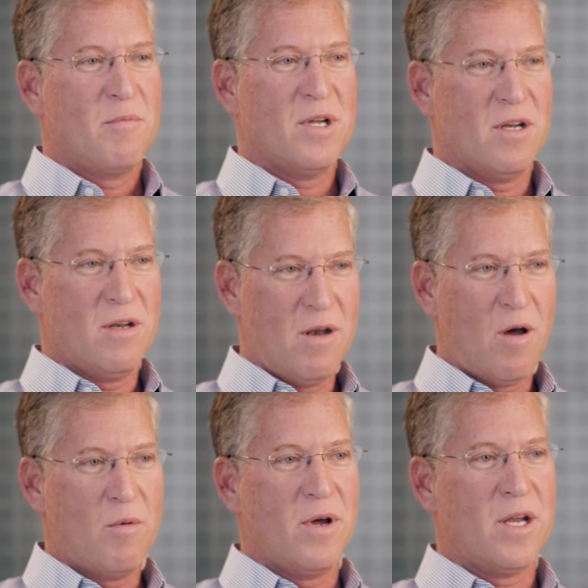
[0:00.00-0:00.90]
but
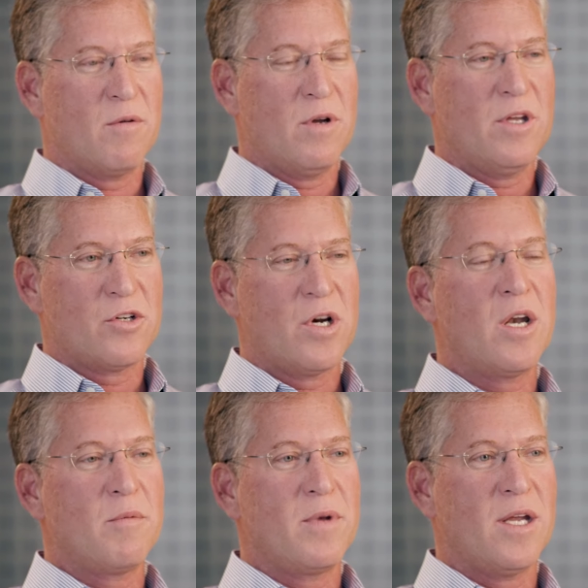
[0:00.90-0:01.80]
nobody really
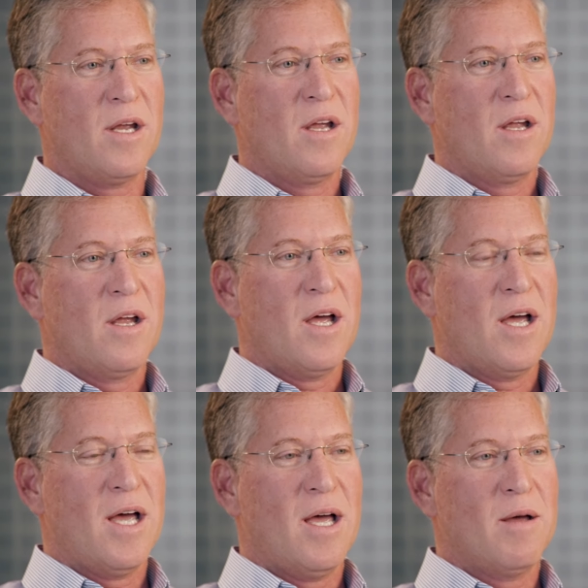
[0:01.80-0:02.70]
treated me
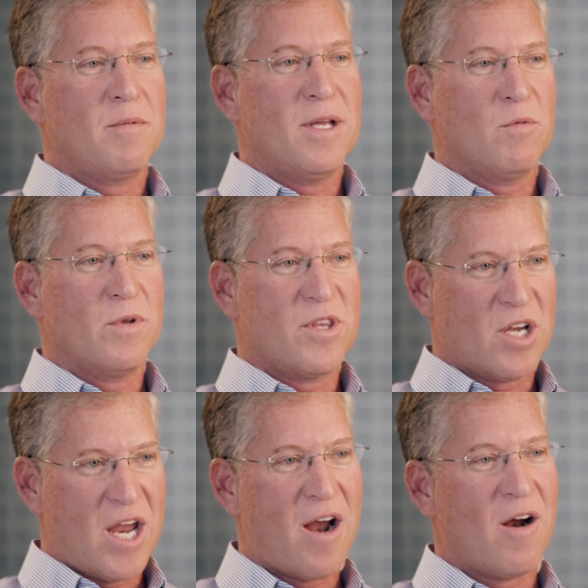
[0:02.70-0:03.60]
uh, with
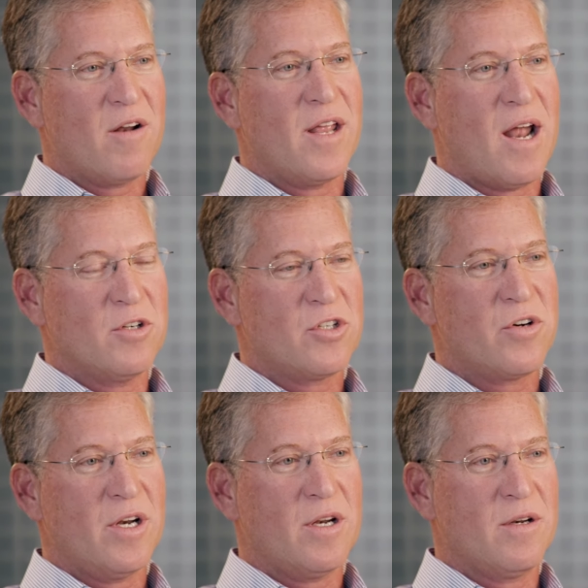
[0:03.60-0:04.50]
the care that I was
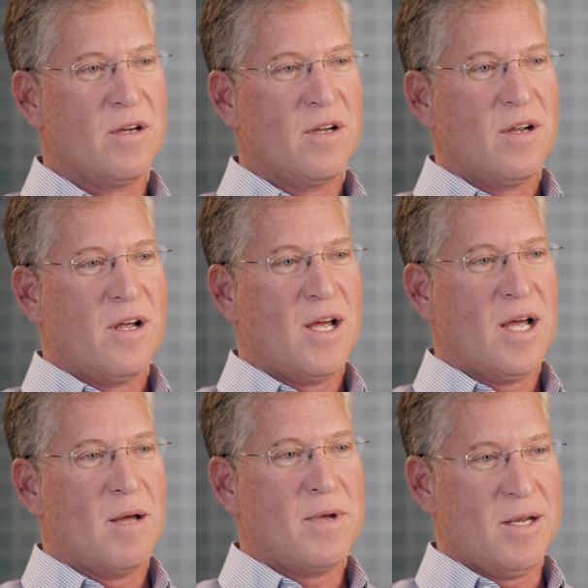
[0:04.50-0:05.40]
treated
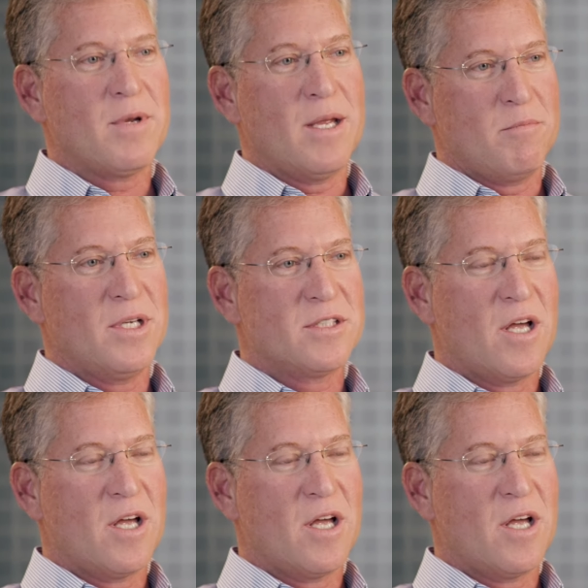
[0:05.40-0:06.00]
um, at, at Mease